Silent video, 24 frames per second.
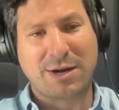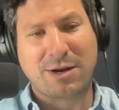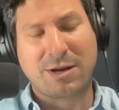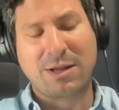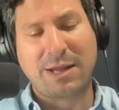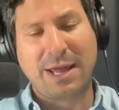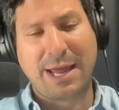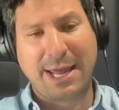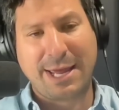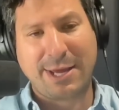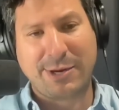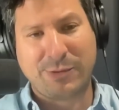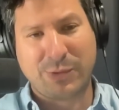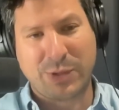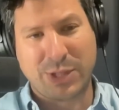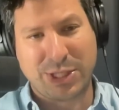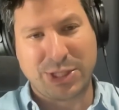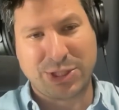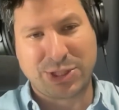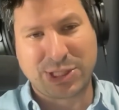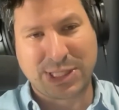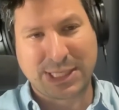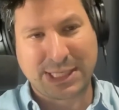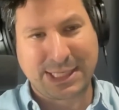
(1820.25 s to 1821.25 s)

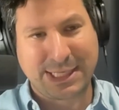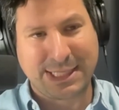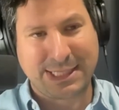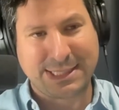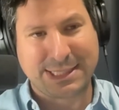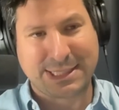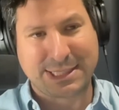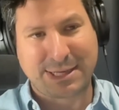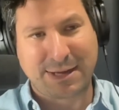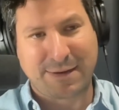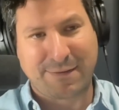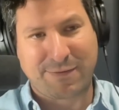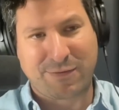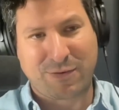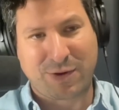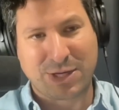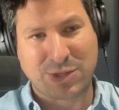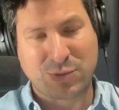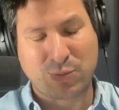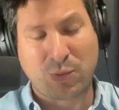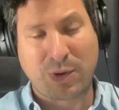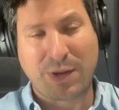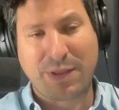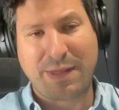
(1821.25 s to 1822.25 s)
language is
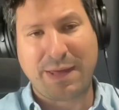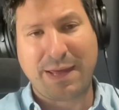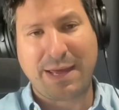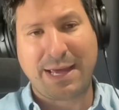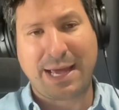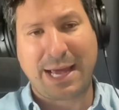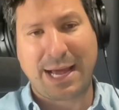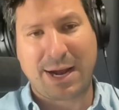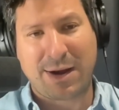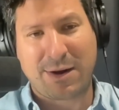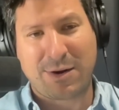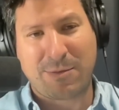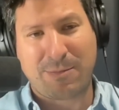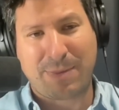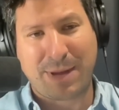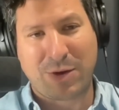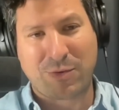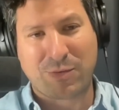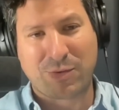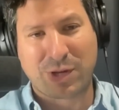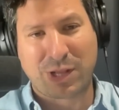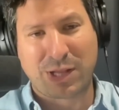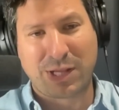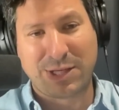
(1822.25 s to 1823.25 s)
different. What they care
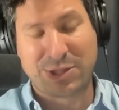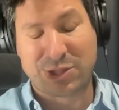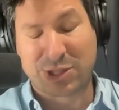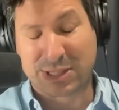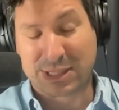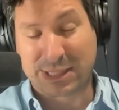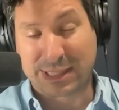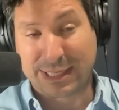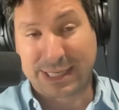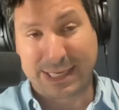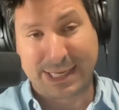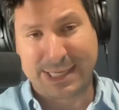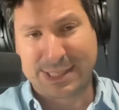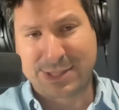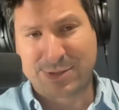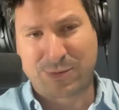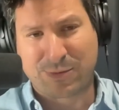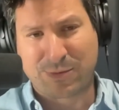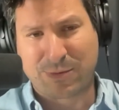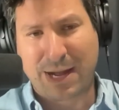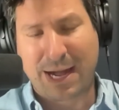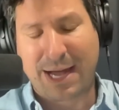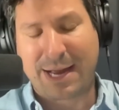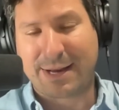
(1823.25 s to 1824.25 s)
about religiously is
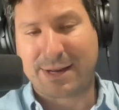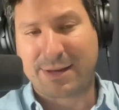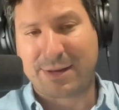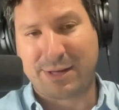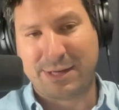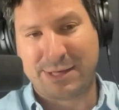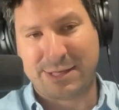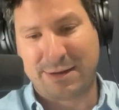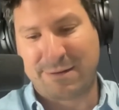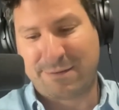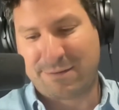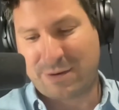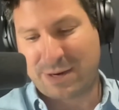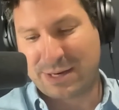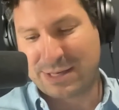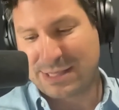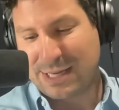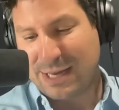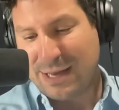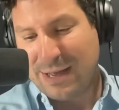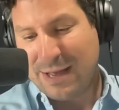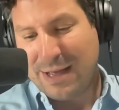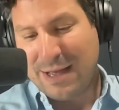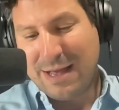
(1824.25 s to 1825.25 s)
radically different.
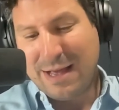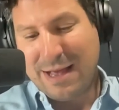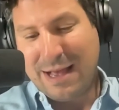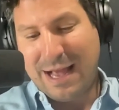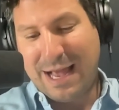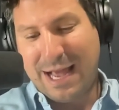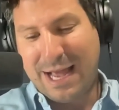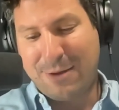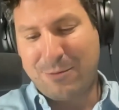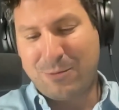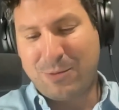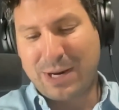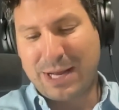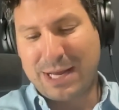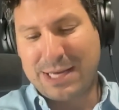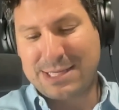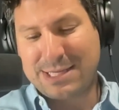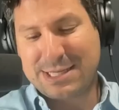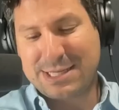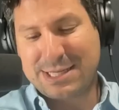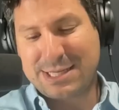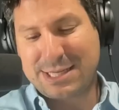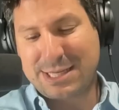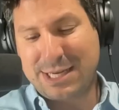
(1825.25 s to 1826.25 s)
And when I
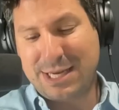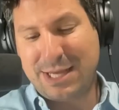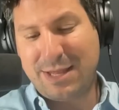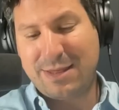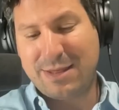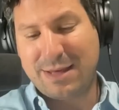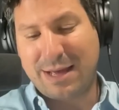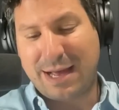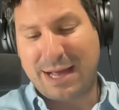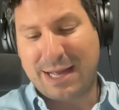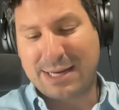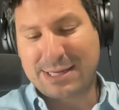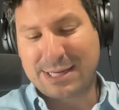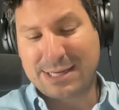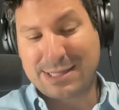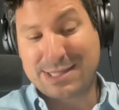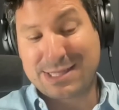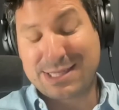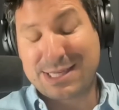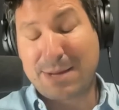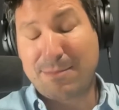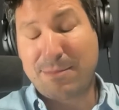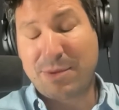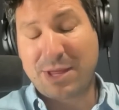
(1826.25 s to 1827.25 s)
see that, and
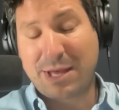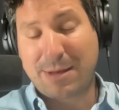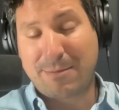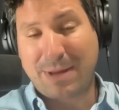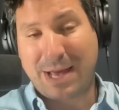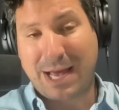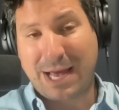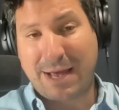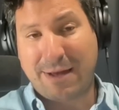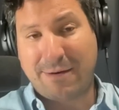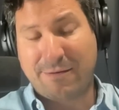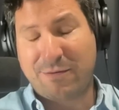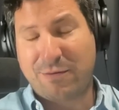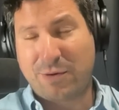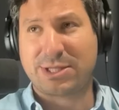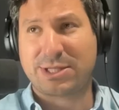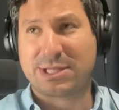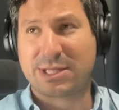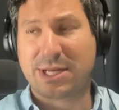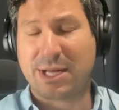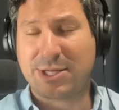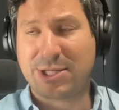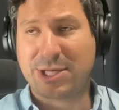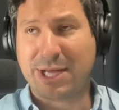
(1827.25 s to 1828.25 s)
some of them have
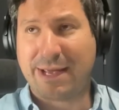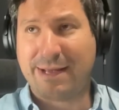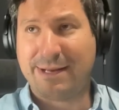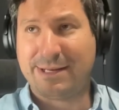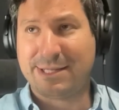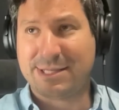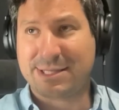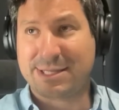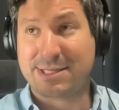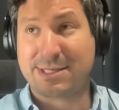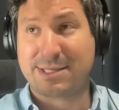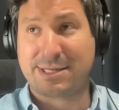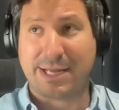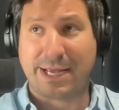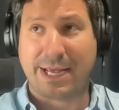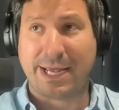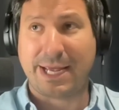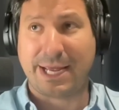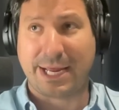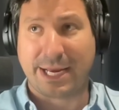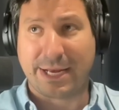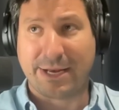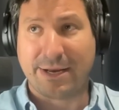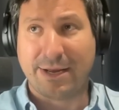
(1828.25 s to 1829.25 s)
such a
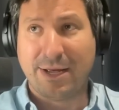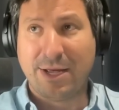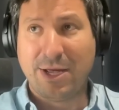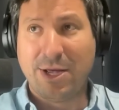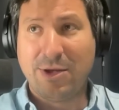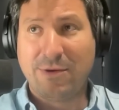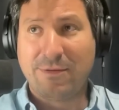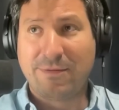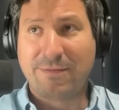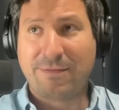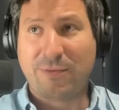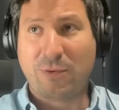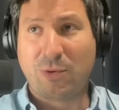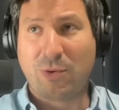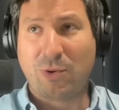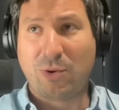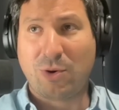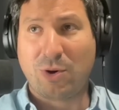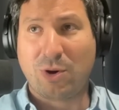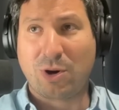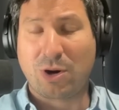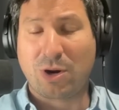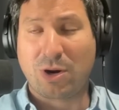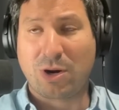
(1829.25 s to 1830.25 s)
disdain
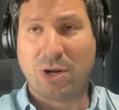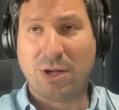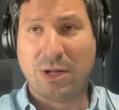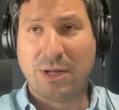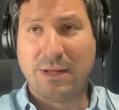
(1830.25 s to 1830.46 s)
for,